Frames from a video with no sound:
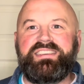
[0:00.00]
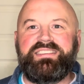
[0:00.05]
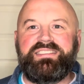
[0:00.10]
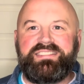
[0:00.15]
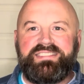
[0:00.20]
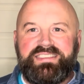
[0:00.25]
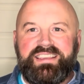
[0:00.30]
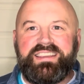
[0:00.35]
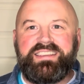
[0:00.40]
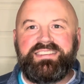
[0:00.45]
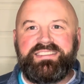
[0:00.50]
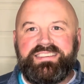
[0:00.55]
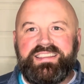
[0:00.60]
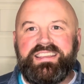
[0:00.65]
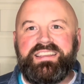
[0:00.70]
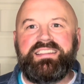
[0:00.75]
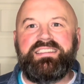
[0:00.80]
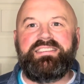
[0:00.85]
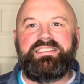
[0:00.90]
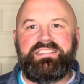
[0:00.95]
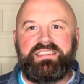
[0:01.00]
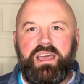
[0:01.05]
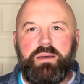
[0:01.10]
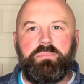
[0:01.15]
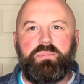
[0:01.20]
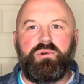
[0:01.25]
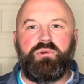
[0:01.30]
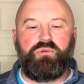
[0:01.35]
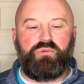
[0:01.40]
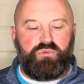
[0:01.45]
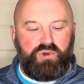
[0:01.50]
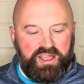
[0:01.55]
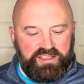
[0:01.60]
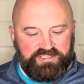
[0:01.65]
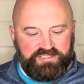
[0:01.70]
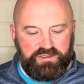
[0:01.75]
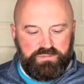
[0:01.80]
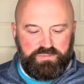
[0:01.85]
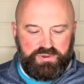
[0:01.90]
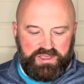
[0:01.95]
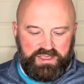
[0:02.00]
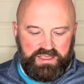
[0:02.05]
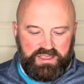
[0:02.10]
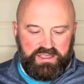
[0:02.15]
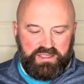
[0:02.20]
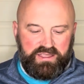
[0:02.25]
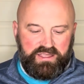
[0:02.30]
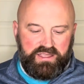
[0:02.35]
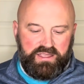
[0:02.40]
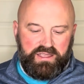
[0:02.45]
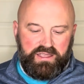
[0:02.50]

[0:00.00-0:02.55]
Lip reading: 16-step recipe